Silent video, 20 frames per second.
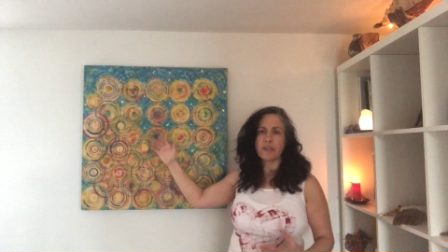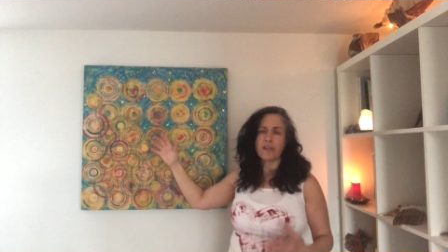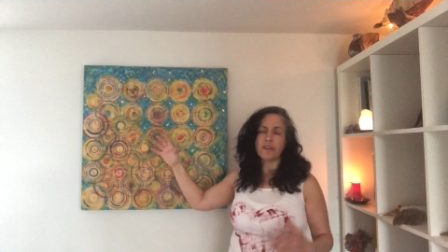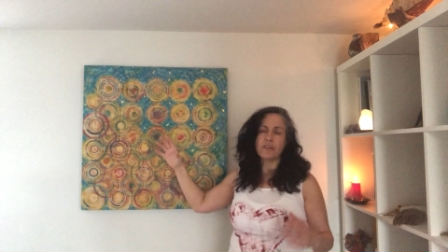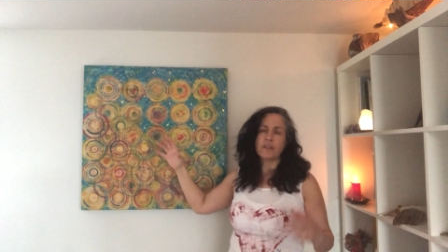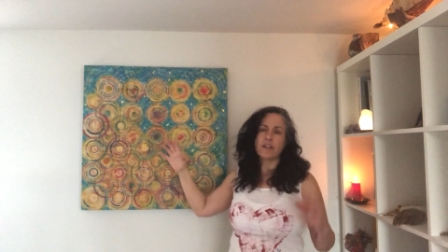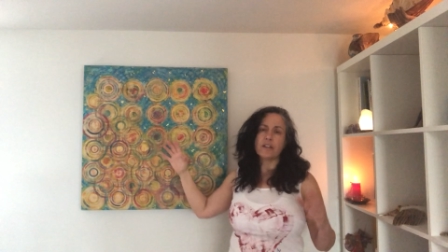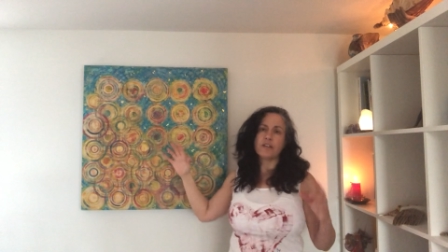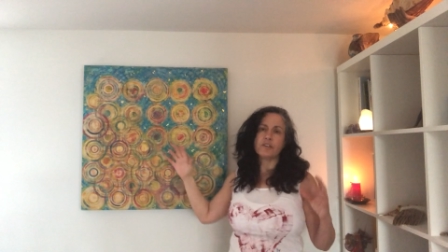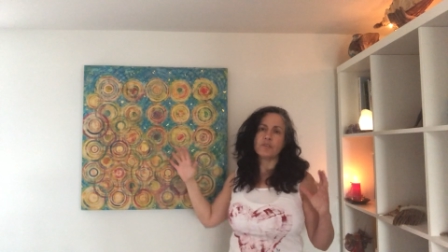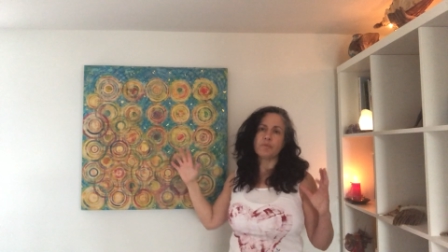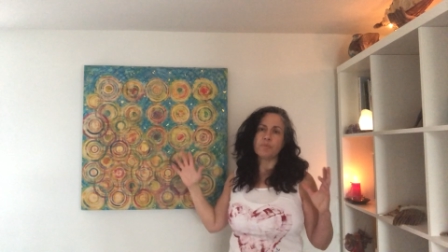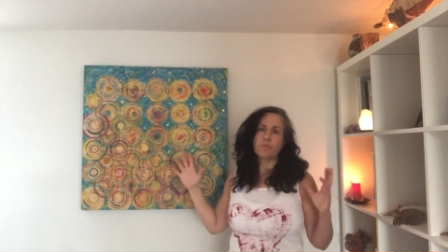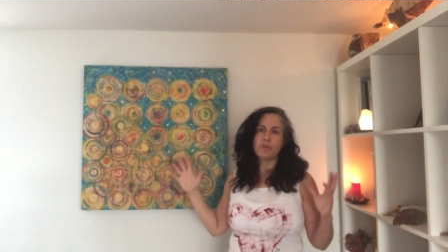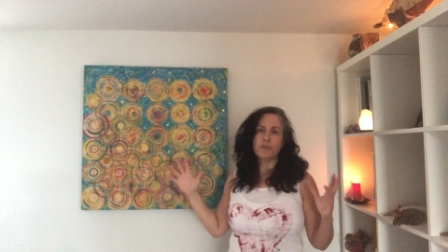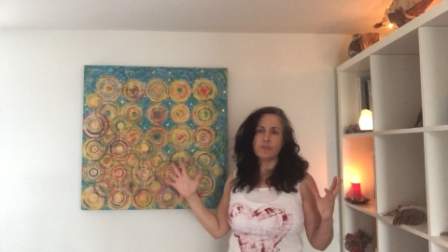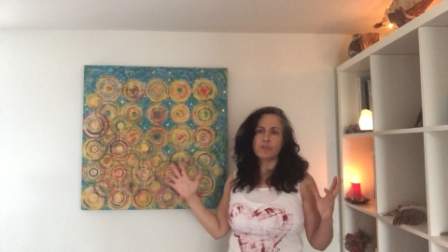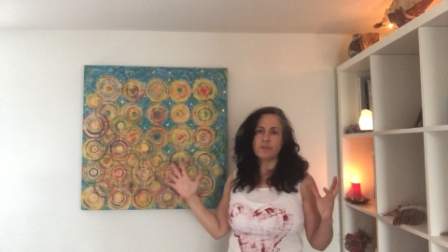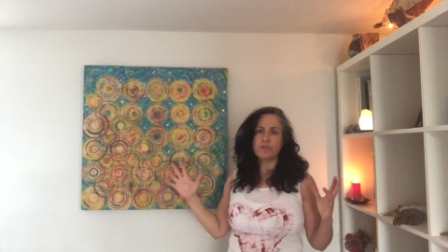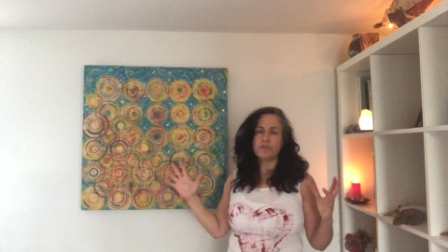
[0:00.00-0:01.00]
and they look
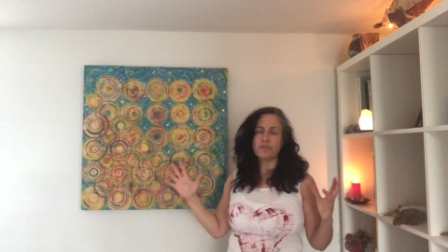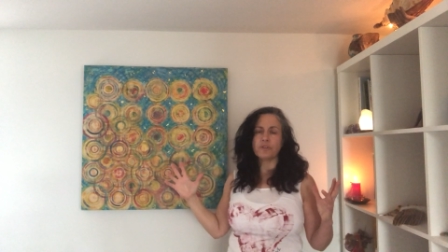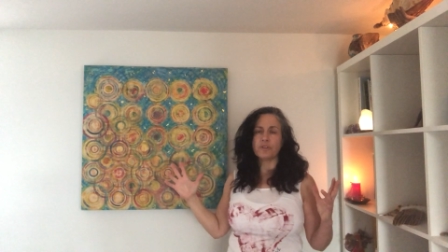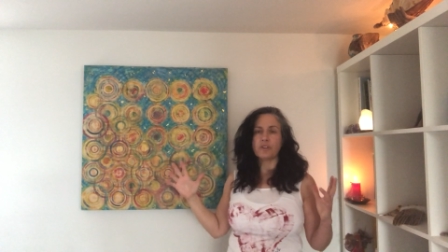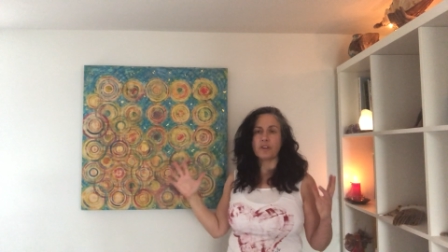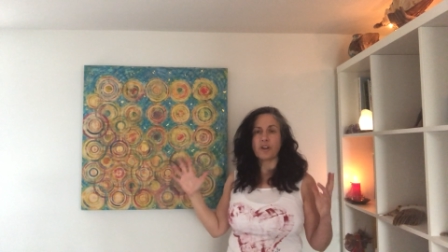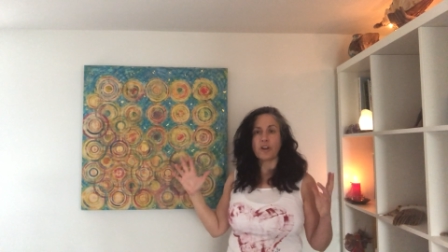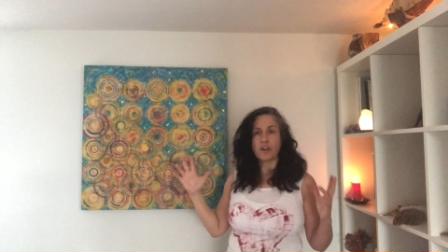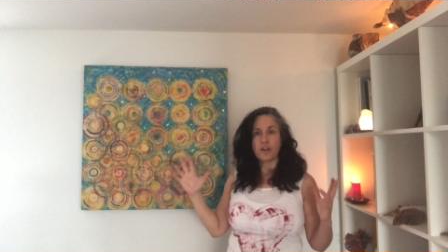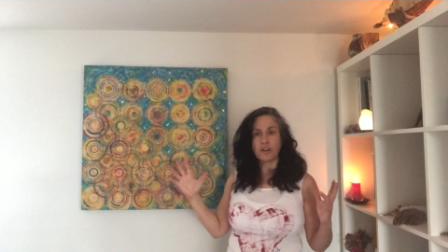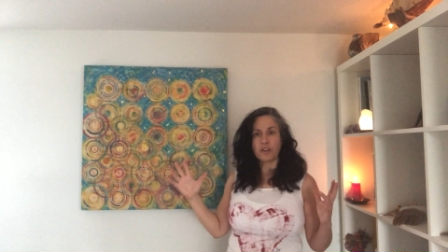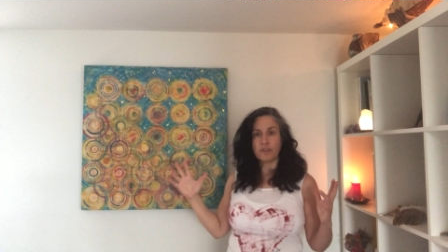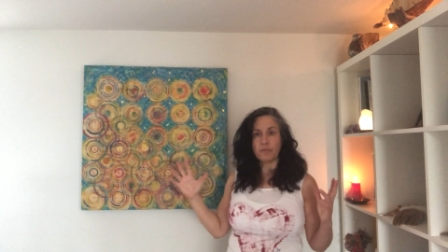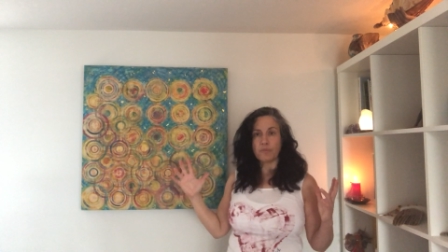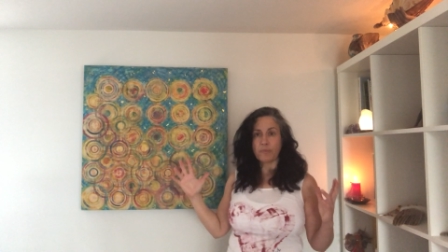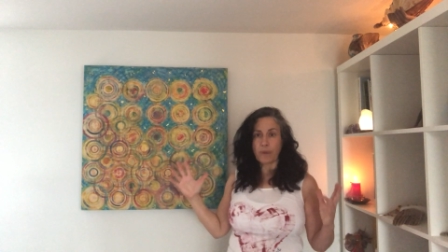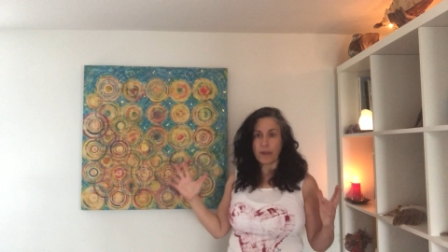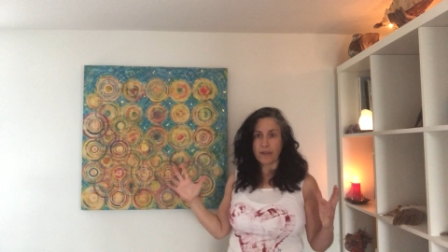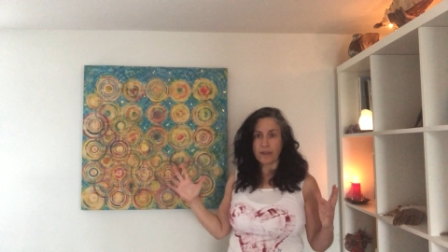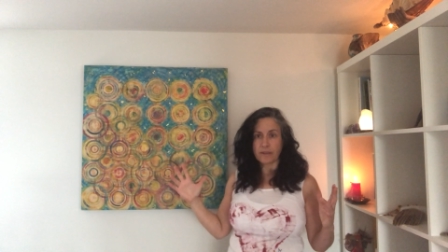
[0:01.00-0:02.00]
beautiful en
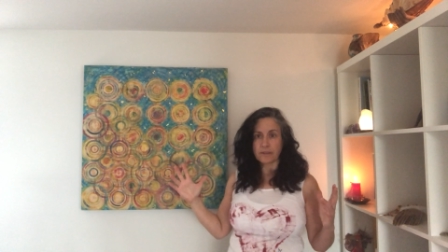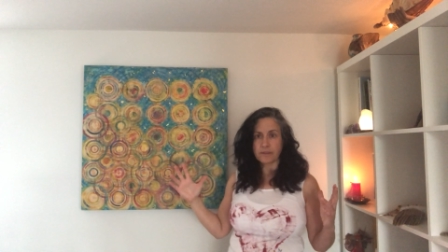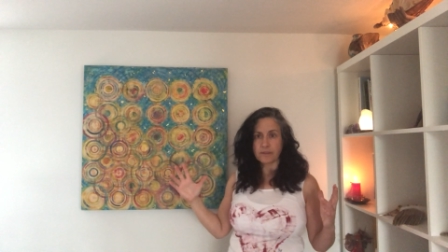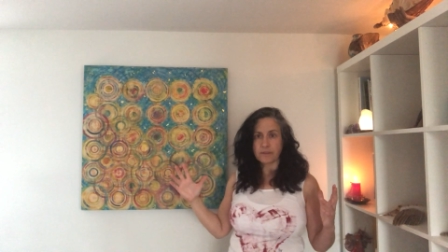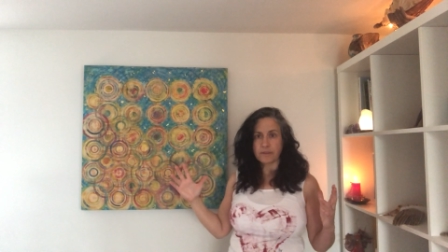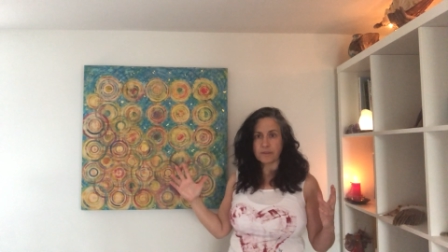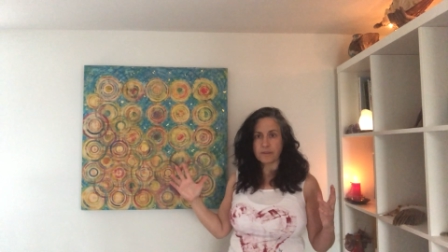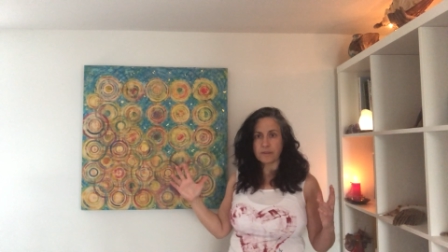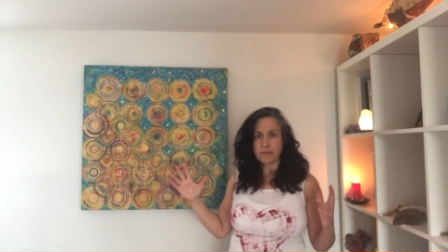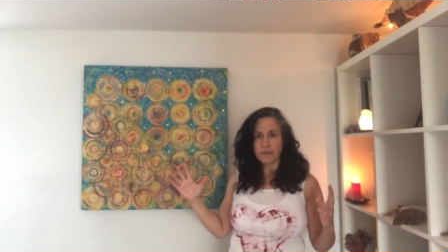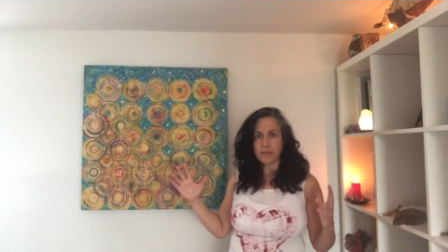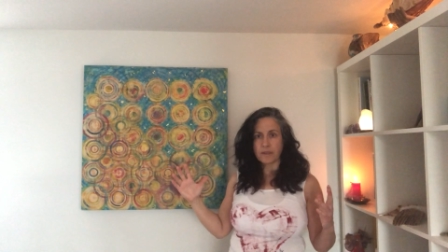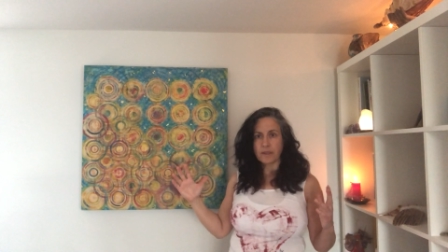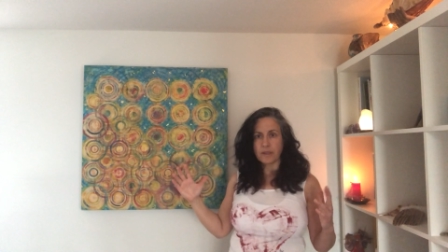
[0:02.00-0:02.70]
masse.